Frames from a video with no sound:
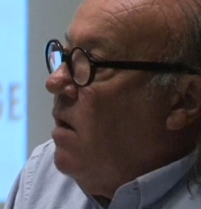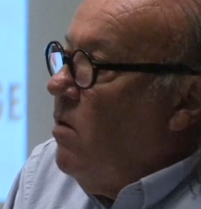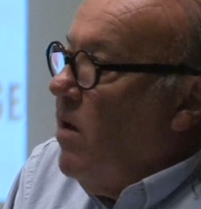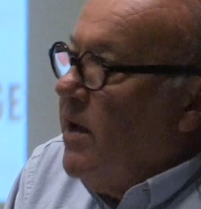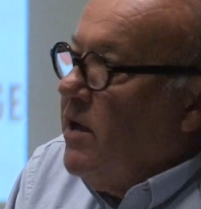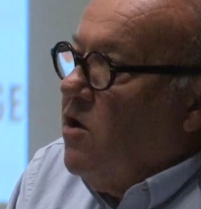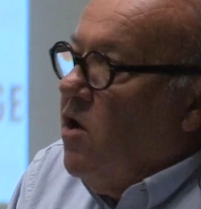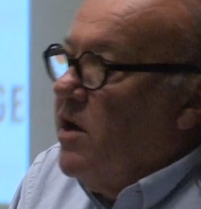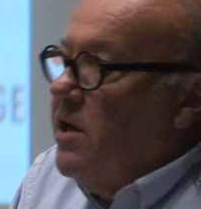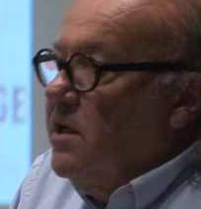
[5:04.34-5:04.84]
I
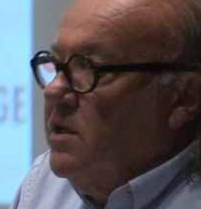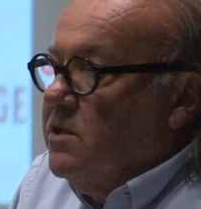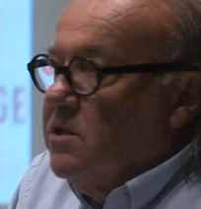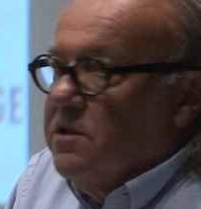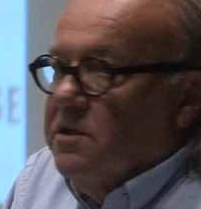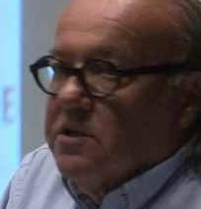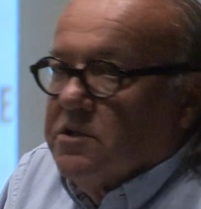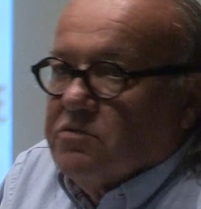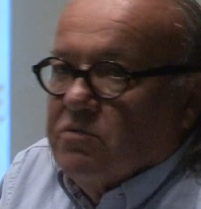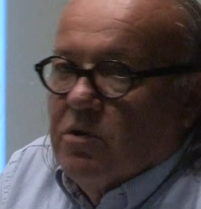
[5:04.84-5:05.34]
got into
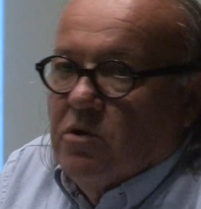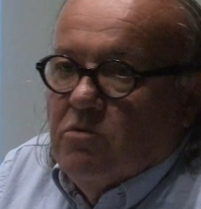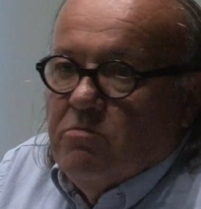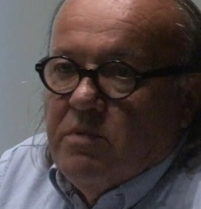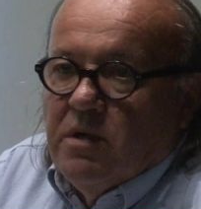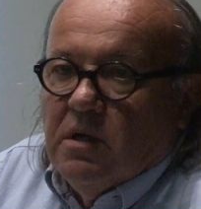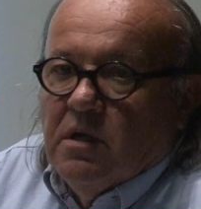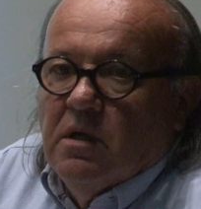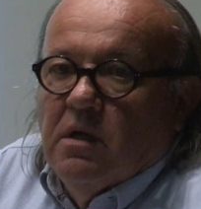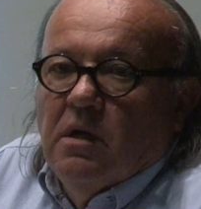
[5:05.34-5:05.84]
this
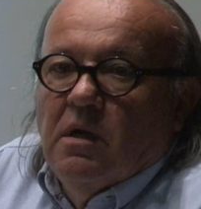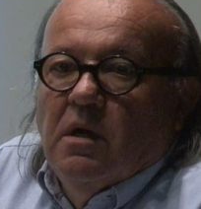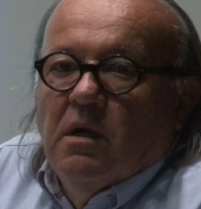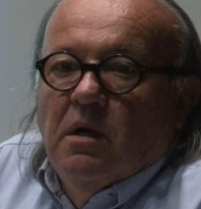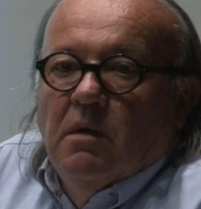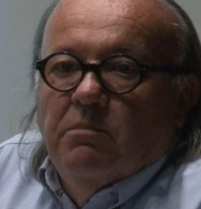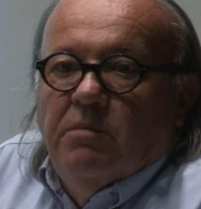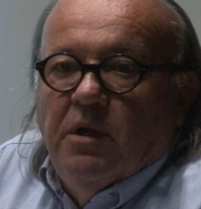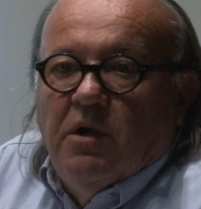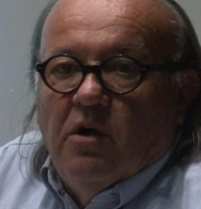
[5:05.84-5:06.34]
room
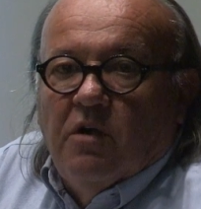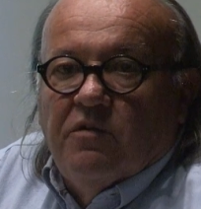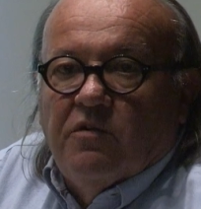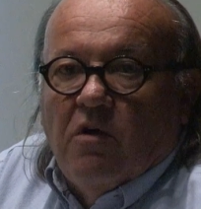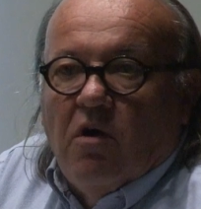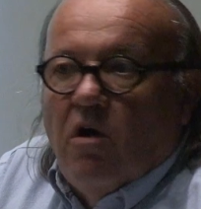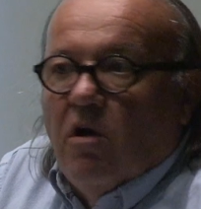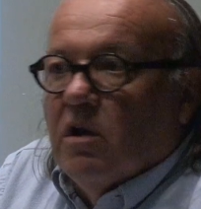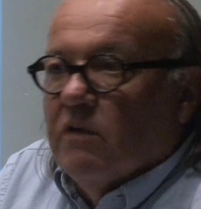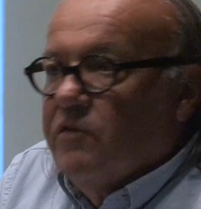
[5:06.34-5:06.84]
because
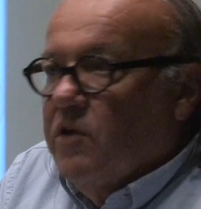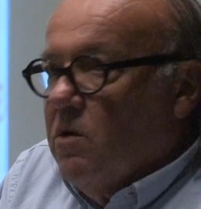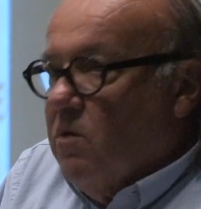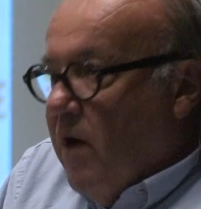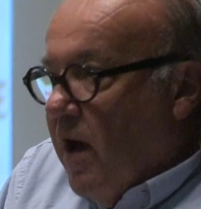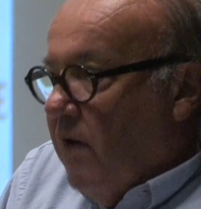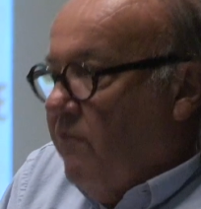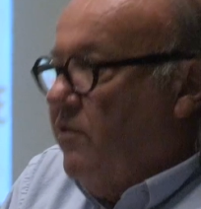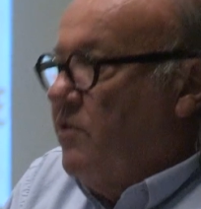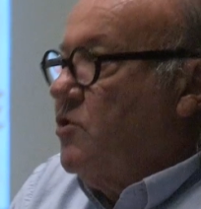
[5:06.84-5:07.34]
all of you
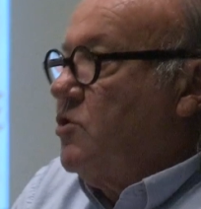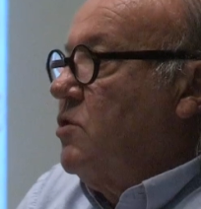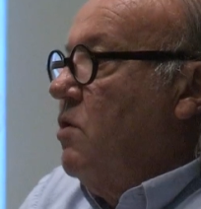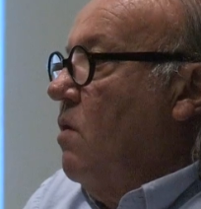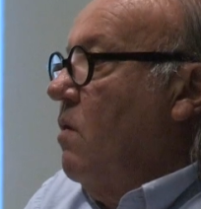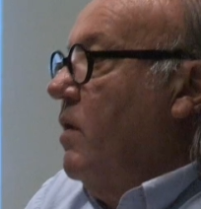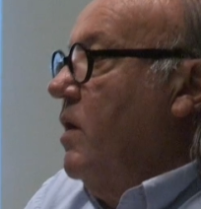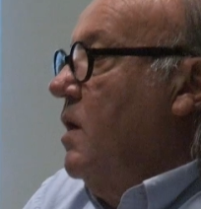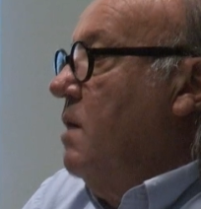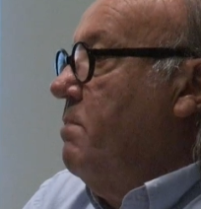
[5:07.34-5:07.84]
have a
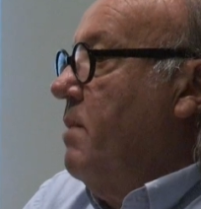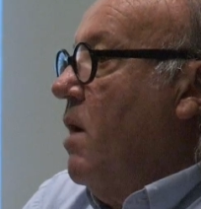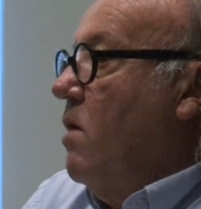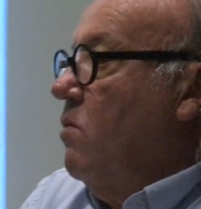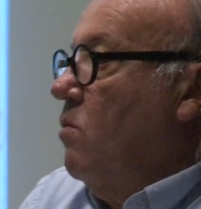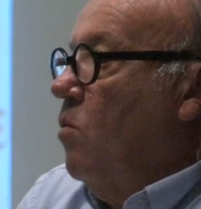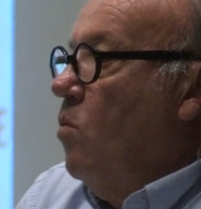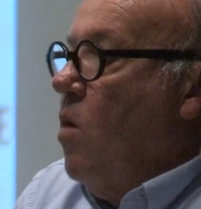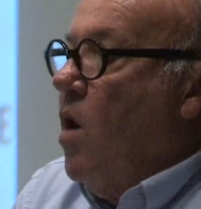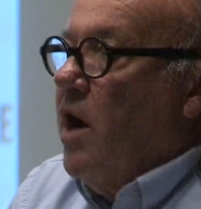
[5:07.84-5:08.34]
story about
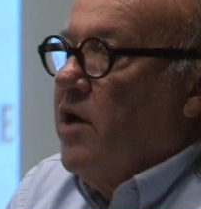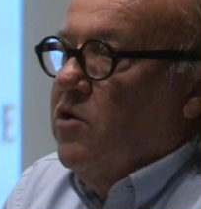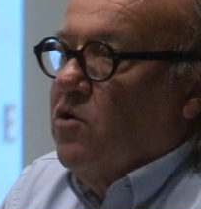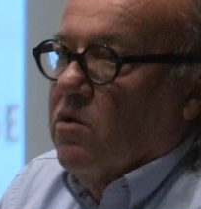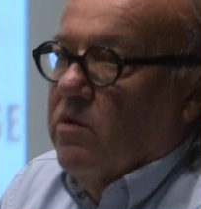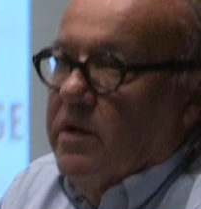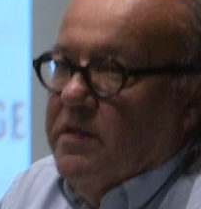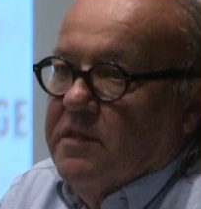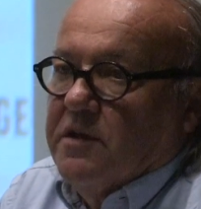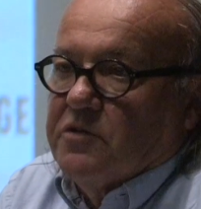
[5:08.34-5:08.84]
why
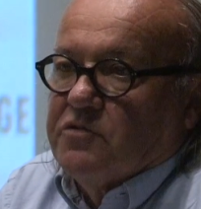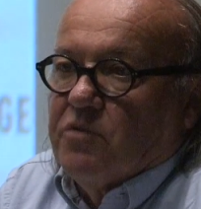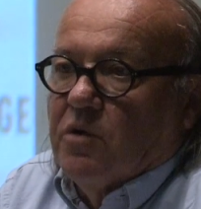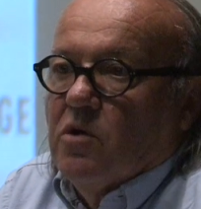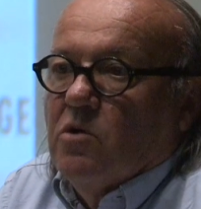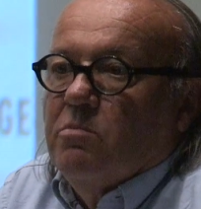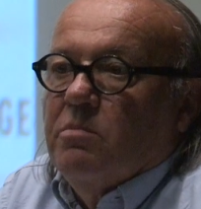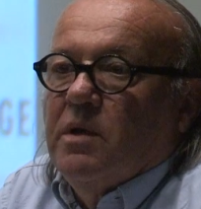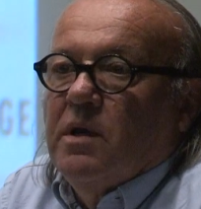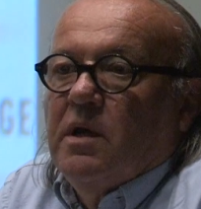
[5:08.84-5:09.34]
you're in this
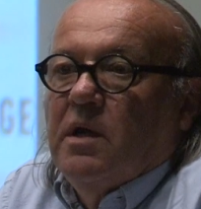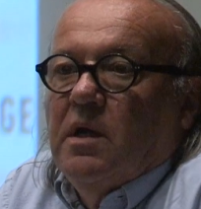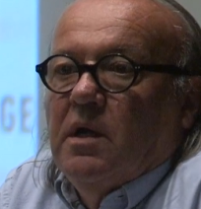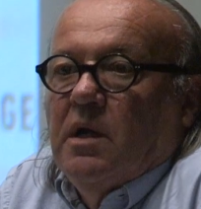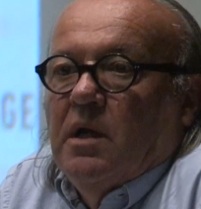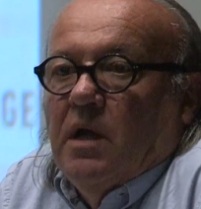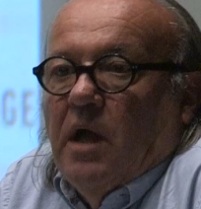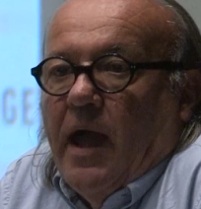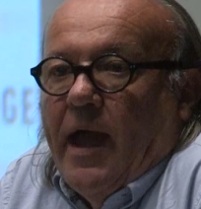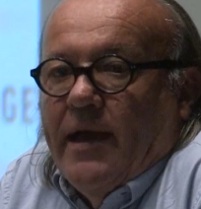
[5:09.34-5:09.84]
room
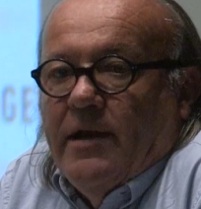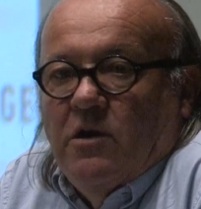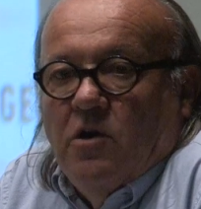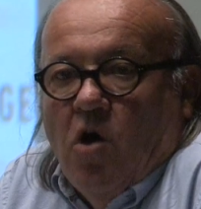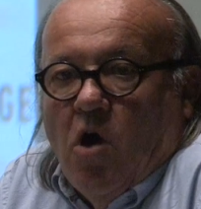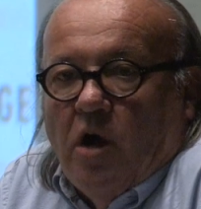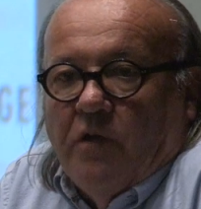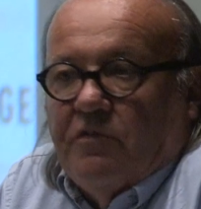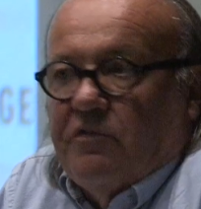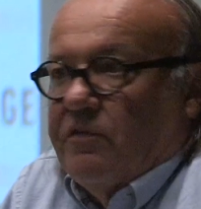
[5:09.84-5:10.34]
and
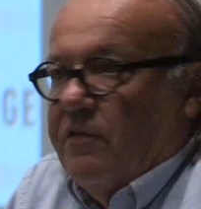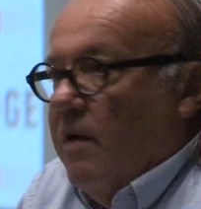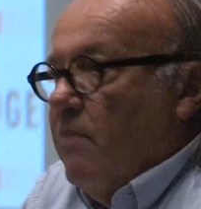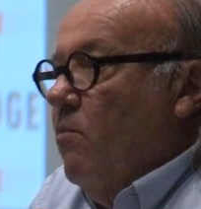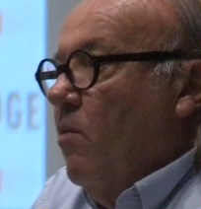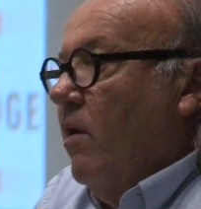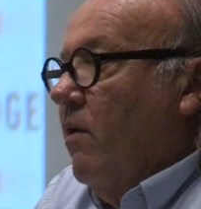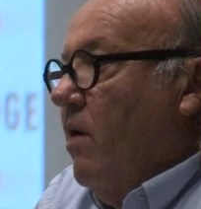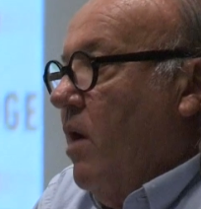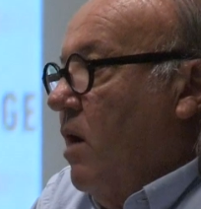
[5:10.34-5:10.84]
not
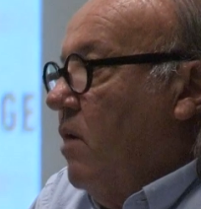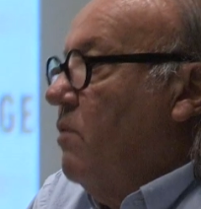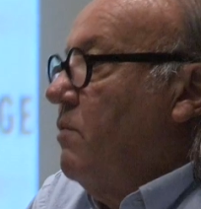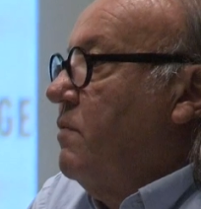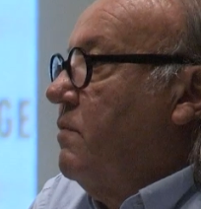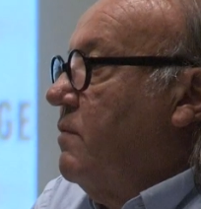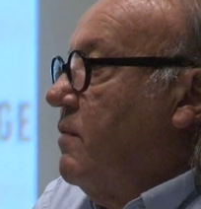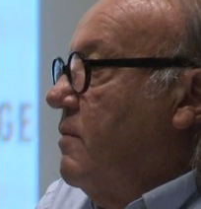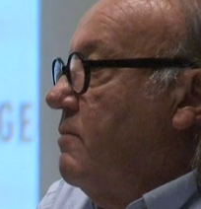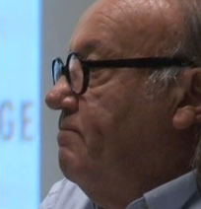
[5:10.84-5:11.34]
somewhere
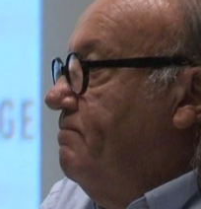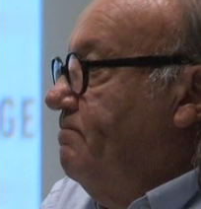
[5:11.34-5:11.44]
else.